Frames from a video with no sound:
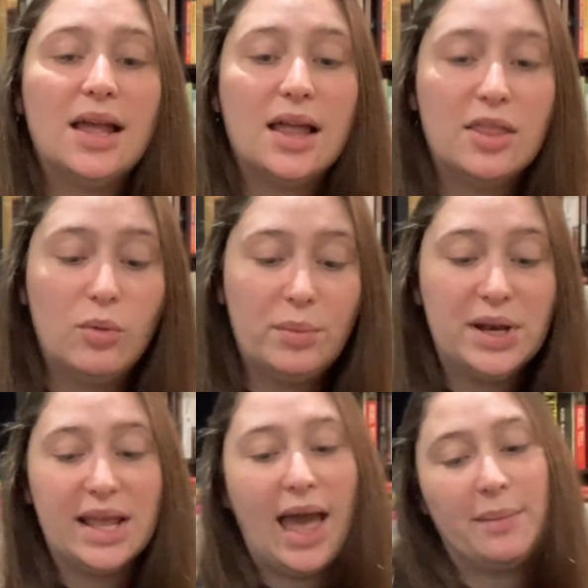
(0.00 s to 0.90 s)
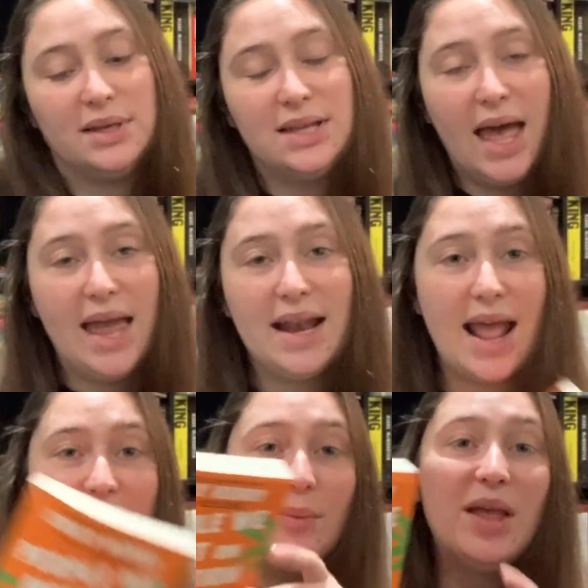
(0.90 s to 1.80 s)
The Woman in Cabin 10.
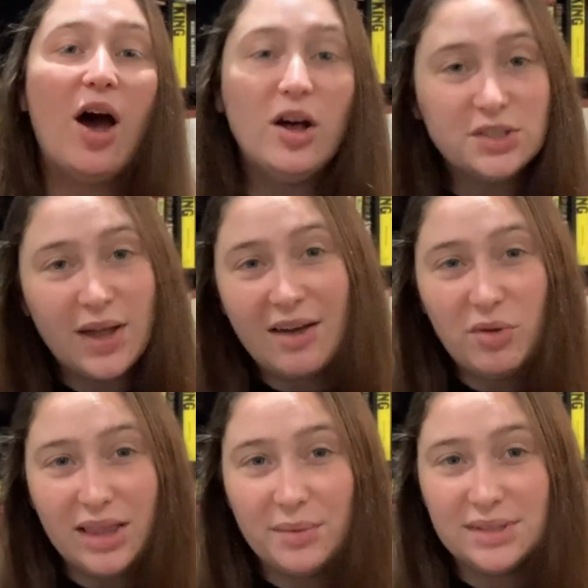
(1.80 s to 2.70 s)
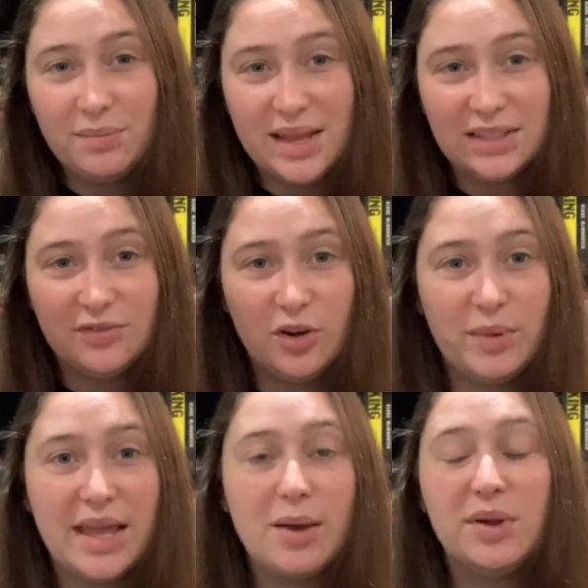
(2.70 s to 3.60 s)
And then we also have one that was a miss for me,